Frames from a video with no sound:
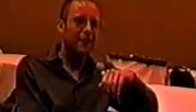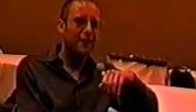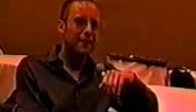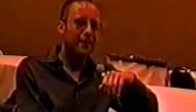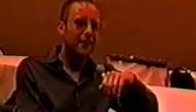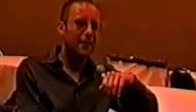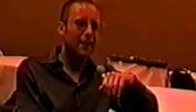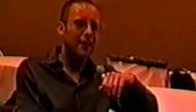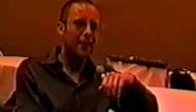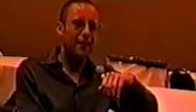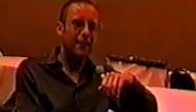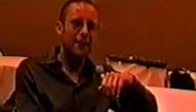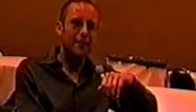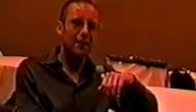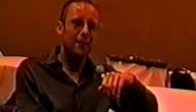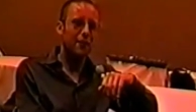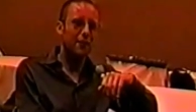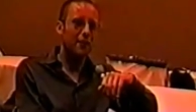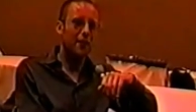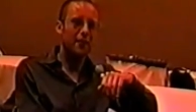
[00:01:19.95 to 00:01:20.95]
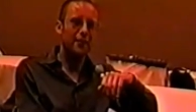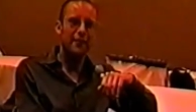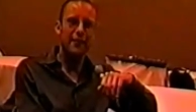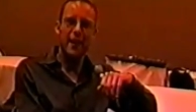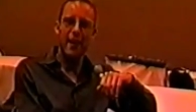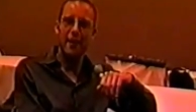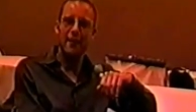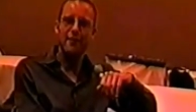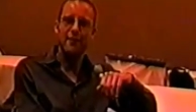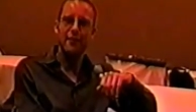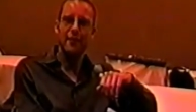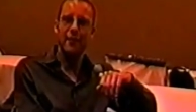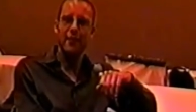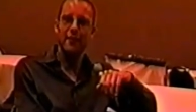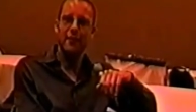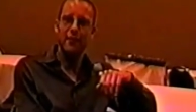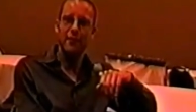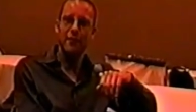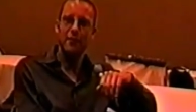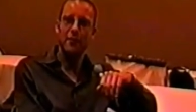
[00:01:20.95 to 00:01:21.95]
God, the audacity
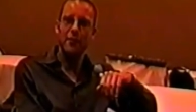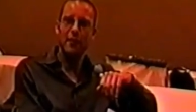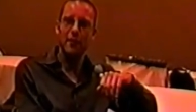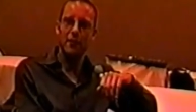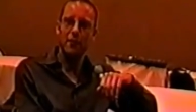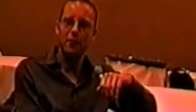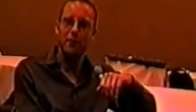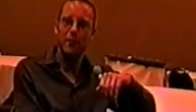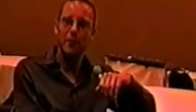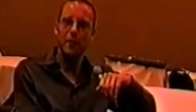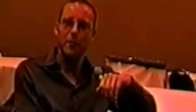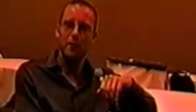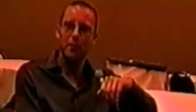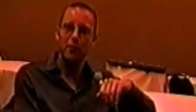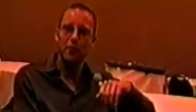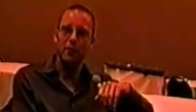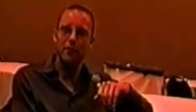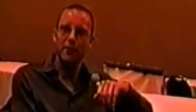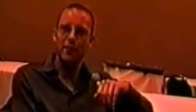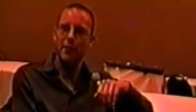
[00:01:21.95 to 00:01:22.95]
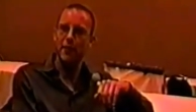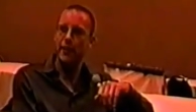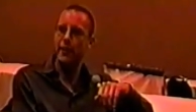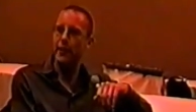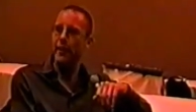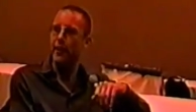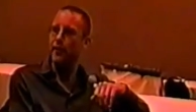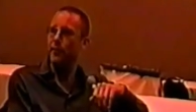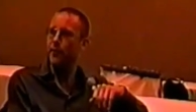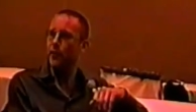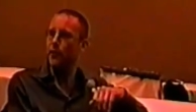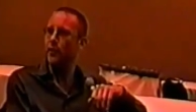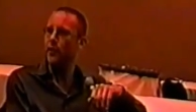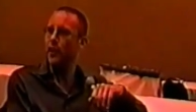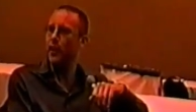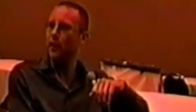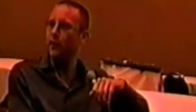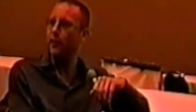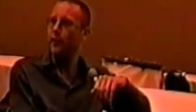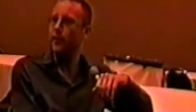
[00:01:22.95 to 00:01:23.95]
of these you know people during an interview
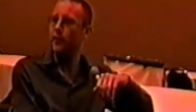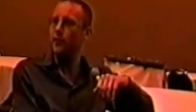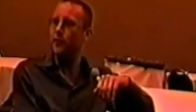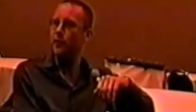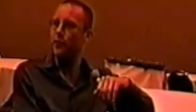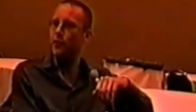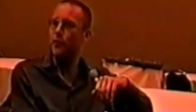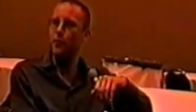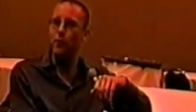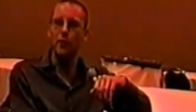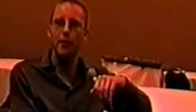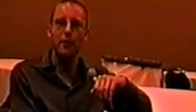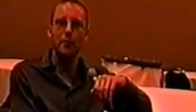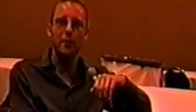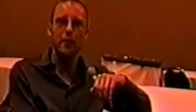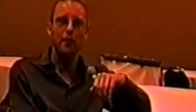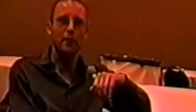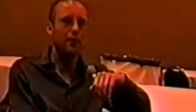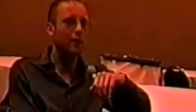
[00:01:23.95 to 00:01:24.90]
yelling and screaming.